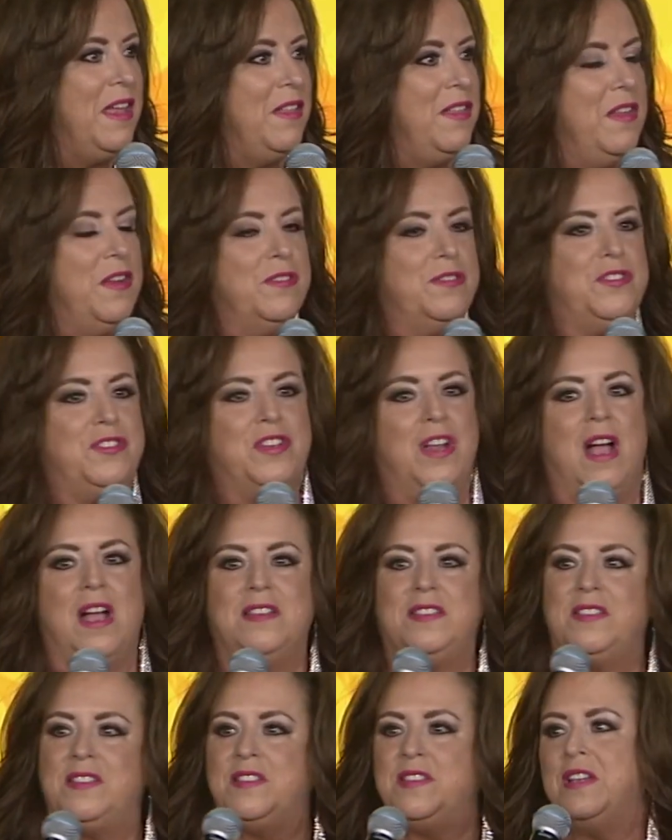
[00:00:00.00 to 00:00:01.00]
They're
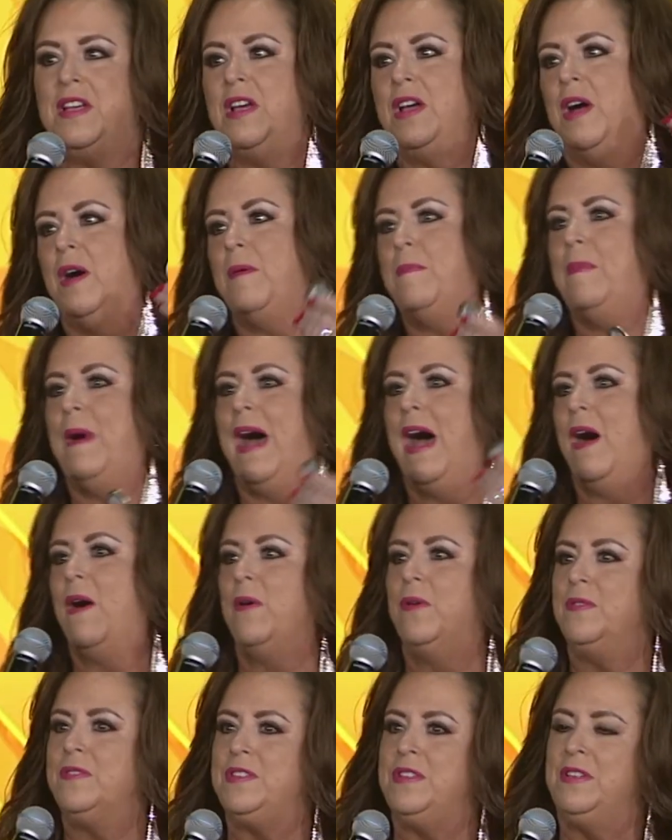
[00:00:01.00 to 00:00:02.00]
just
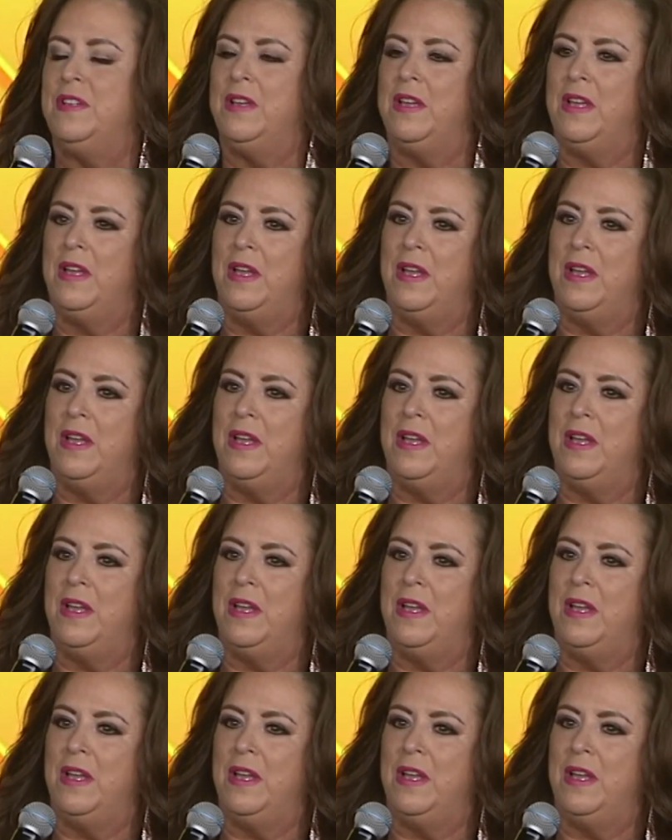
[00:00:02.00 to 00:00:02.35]
about